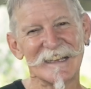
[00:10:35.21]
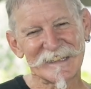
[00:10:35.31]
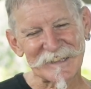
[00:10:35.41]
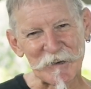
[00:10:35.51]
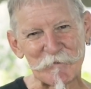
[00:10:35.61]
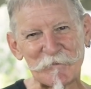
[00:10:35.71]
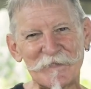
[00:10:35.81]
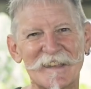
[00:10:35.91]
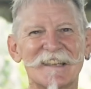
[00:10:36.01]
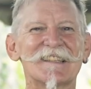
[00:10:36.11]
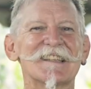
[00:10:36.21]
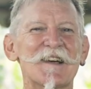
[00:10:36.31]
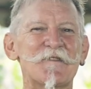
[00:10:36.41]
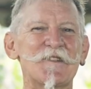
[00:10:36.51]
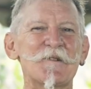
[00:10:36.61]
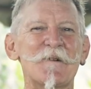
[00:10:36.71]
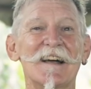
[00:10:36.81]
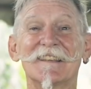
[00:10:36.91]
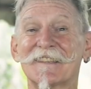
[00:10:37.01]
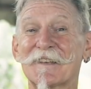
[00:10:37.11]
So there's a few
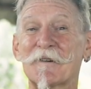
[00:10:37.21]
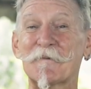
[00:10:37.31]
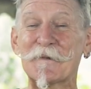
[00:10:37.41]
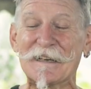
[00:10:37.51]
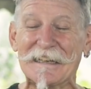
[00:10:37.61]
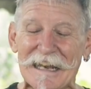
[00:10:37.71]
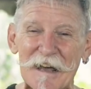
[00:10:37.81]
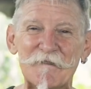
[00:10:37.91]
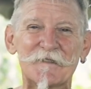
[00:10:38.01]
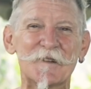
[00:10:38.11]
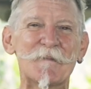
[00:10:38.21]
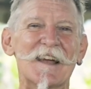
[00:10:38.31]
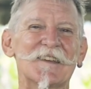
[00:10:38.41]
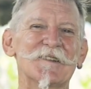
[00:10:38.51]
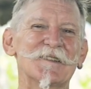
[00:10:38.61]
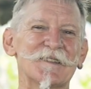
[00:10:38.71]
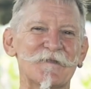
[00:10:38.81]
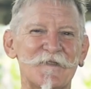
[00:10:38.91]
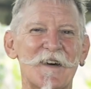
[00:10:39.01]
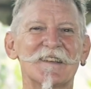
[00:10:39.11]
ways that we love to make use of
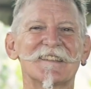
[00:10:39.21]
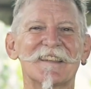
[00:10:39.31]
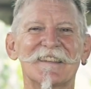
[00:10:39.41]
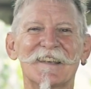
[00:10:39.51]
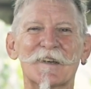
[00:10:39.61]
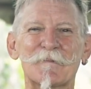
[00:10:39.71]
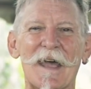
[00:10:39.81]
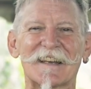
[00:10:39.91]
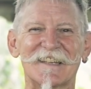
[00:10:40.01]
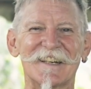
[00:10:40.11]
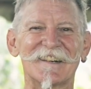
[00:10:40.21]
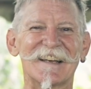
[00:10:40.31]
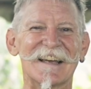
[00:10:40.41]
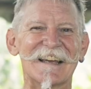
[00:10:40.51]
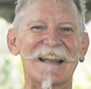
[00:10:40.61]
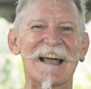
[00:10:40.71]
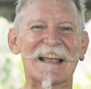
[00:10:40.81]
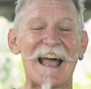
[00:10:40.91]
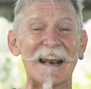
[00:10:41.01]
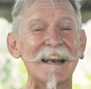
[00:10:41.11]
photosynthetic bacteria in our
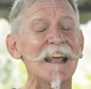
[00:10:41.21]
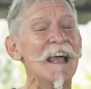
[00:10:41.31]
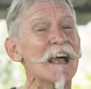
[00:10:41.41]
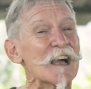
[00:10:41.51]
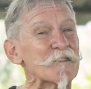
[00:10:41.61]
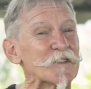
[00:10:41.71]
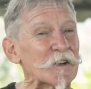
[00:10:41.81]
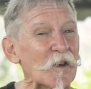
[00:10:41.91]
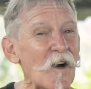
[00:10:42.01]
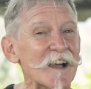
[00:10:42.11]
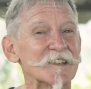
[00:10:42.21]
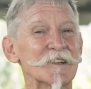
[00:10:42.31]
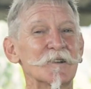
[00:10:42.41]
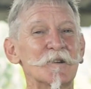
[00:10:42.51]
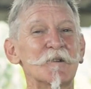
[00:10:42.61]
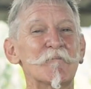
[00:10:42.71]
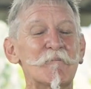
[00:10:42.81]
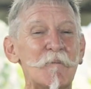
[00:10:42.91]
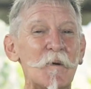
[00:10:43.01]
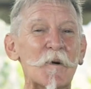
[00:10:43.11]
garden. If you'd like to learn
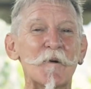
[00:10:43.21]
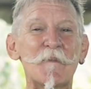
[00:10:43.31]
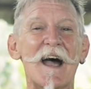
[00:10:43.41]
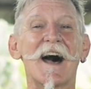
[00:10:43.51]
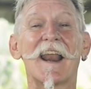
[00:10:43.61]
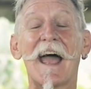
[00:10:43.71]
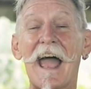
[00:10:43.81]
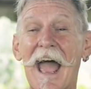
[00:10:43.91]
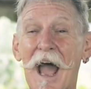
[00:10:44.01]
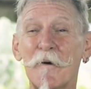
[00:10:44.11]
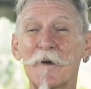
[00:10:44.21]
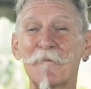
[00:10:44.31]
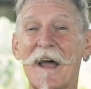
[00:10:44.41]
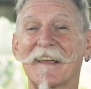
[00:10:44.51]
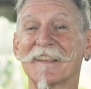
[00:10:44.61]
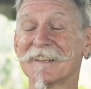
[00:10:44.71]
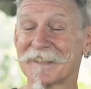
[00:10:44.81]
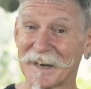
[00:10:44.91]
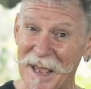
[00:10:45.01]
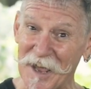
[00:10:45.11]
more about how we make this
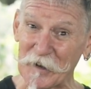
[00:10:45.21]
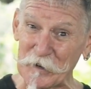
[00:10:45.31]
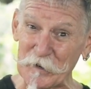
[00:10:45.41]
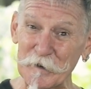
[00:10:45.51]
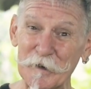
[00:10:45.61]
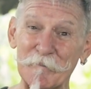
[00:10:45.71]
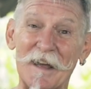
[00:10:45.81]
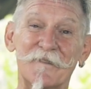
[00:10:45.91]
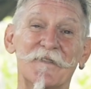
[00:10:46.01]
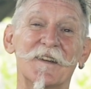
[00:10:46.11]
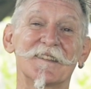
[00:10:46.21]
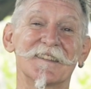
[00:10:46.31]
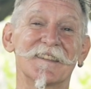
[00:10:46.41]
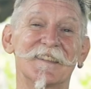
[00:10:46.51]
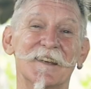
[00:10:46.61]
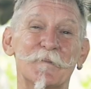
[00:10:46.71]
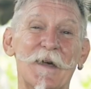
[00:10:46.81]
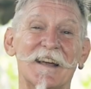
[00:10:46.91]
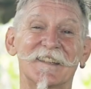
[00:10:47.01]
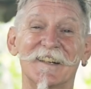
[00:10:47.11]
and how you can make photosynthetic
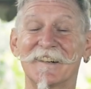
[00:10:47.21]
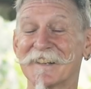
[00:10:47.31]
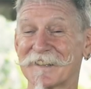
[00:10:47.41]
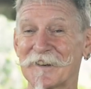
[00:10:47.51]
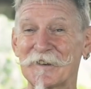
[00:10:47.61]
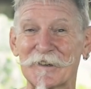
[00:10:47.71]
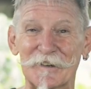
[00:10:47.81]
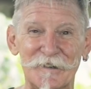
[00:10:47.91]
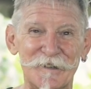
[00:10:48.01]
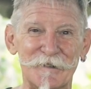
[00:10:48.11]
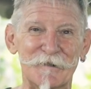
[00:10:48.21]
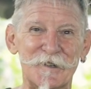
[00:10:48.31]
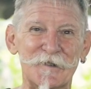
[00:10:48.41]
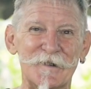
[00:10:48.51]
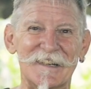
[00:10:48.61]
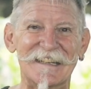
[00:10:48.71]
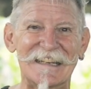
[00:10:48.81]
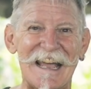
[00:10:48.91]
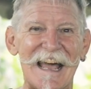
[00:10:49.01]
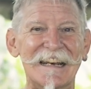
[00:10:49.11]
bacteria so you can learn to enjoy it in your
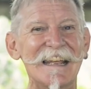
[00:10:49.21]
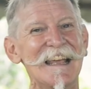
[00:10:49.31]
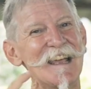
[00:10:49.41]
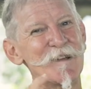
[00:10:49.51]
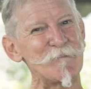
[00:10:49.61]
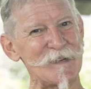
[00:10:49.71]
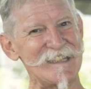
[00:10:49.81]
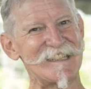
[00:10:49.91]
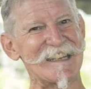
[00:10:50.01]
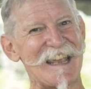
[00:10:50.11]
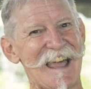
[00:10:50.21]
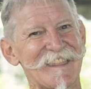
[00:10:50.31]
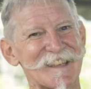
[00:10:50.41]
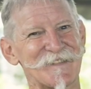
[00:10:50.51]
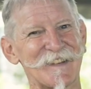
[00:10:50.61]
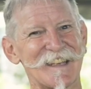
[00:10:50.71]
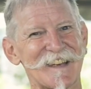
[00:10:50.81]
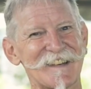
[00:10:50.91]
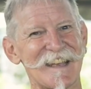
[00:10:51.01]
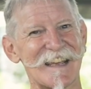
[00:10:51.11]
garden, please check out this
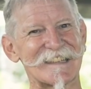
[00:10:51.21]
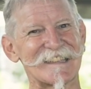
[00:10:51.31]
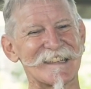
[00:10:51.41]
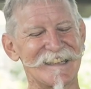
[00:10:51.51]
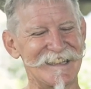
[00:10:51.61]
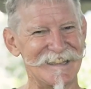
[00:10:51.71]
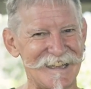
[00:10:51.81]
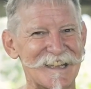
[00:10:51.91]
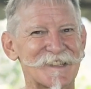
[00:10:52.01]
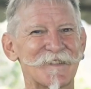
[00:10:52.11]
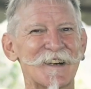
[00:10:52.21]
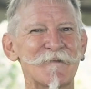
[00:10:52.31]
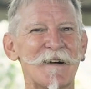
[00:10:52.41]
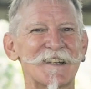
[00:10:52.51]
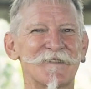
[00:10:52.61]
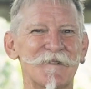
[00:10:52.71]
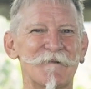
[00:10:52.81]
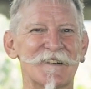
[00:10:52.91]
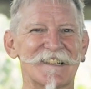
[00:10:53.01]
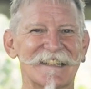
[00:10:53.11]
video next. Thanks very much for
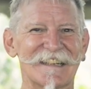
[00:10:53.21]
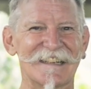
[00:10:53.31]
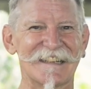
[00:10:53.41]
watching.